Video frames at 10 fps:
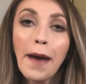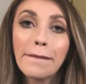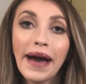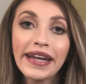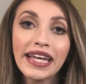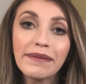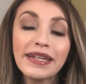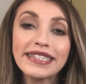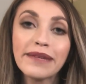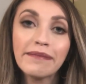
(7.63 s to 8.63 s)
My name
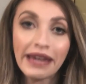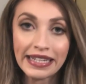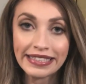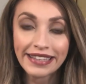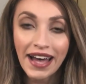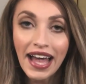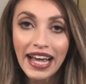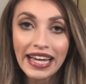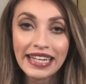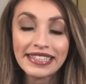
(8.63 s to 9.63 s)
is Amanda
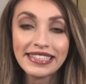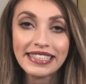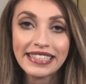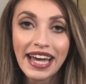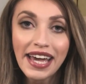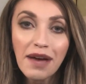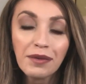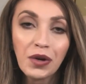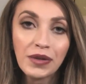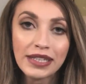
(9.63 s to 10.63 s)
and today I'm
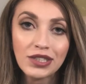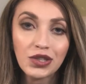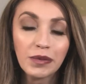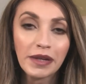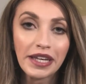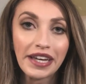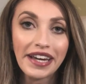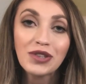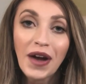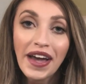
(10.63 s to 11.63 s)
going to be
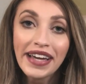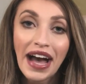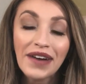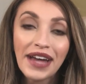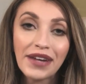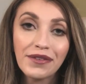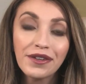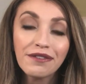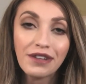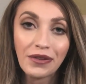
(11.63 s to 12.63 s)
trying out and
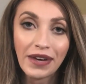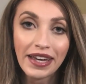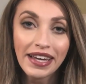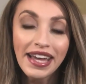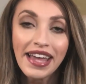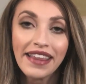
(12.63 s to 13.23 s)
reviewing